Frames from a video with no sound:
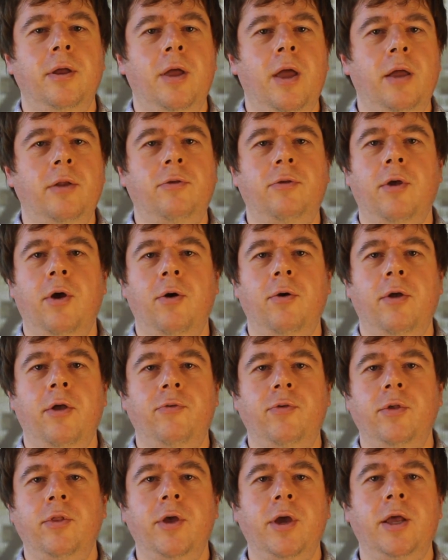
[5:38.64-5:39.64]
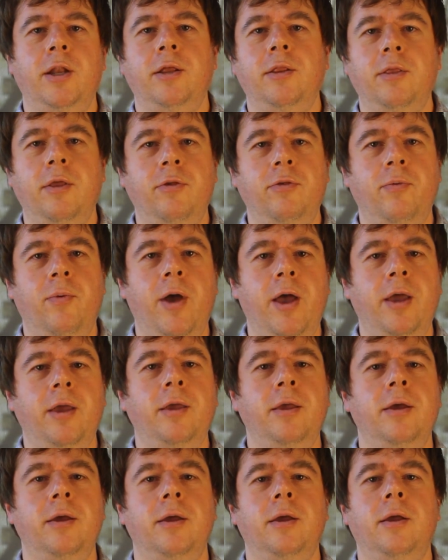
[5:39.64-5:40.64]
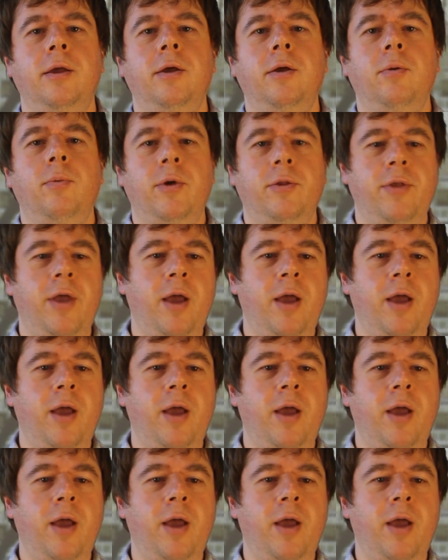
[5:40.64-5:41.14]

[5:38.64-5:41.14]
And so, if you look at it this way, what's